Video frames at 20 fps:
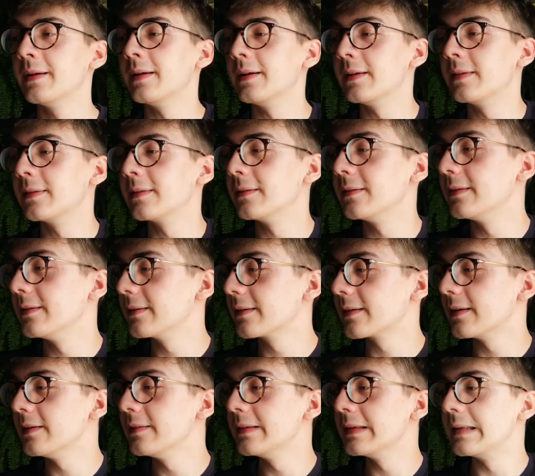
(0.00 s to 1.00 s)
it's a
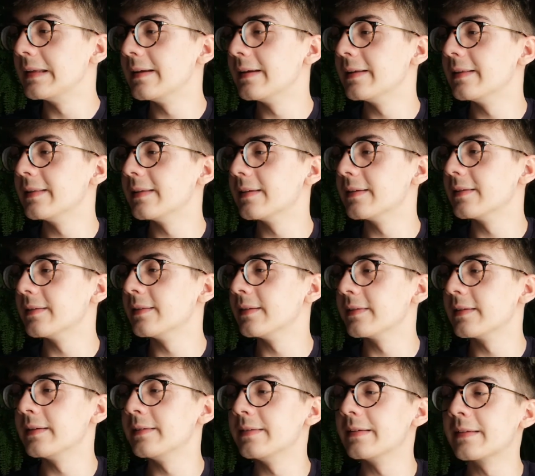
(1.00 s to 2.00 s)
cloudy day and the
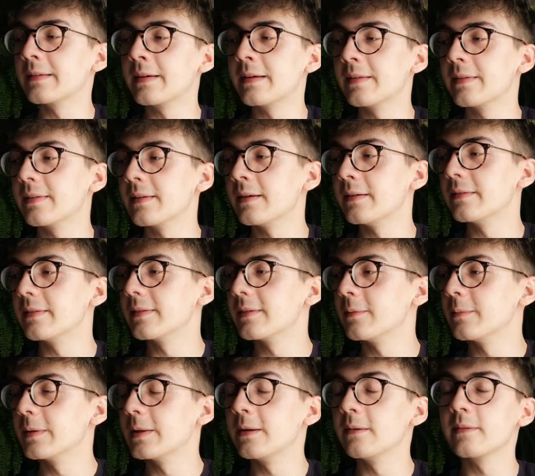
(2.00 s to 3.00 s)
sun just gets out
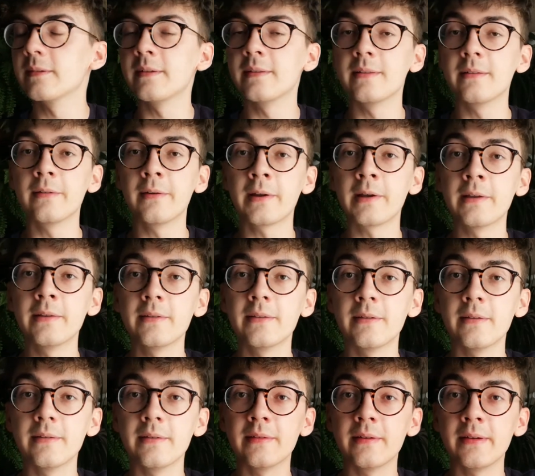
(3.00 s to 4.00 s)
sometimes, and I can't
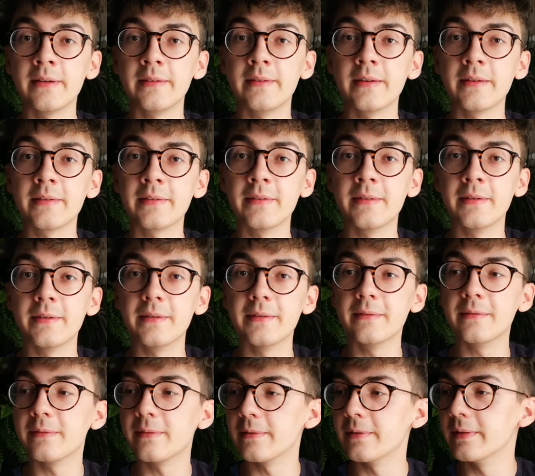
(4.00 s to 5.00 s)
adjust the
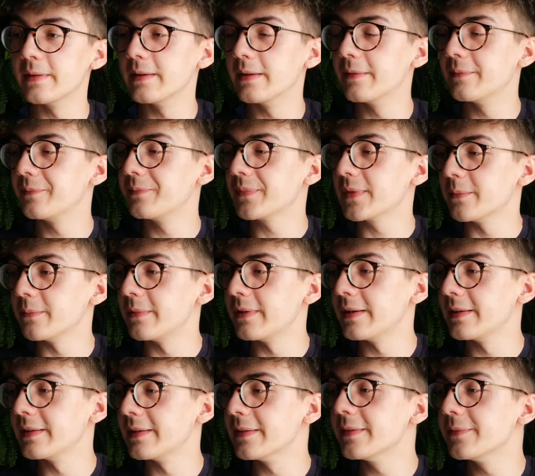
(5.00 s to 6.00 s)
phone
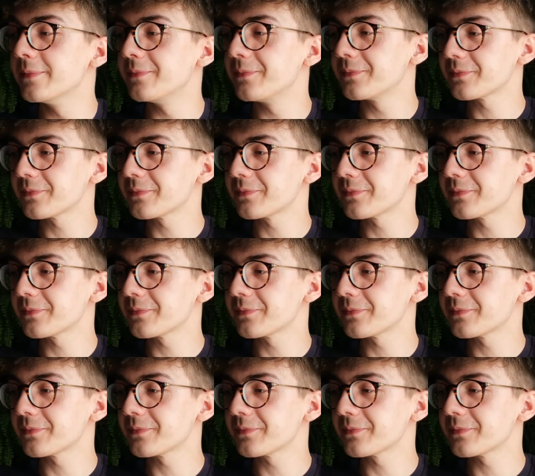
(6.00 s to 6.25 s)
brightness.